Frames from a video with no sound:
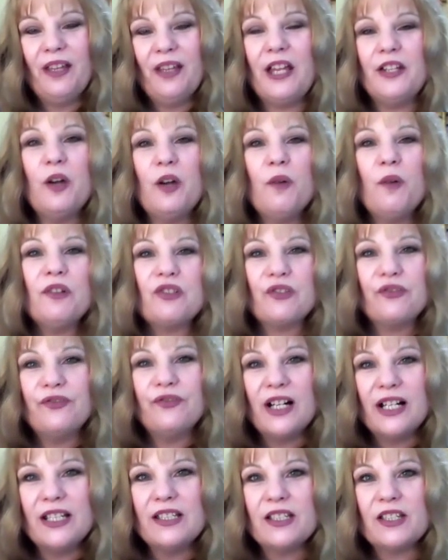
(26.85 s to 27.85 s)
I know it's
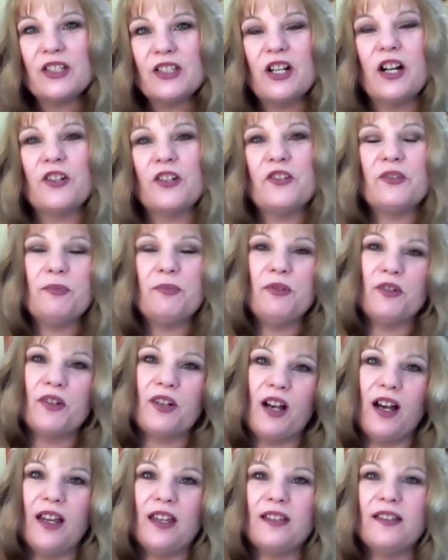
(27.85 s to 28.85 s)
fun to talk to spirit
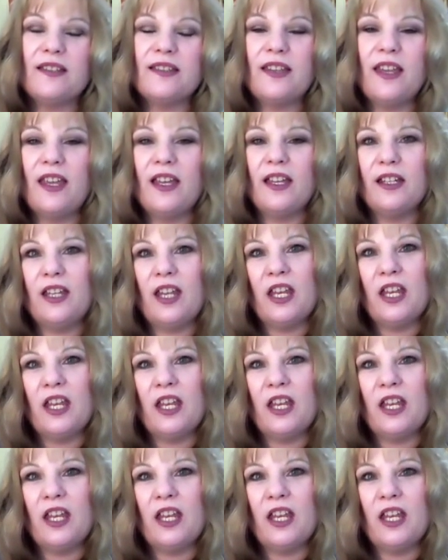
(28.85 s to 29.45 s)
guides and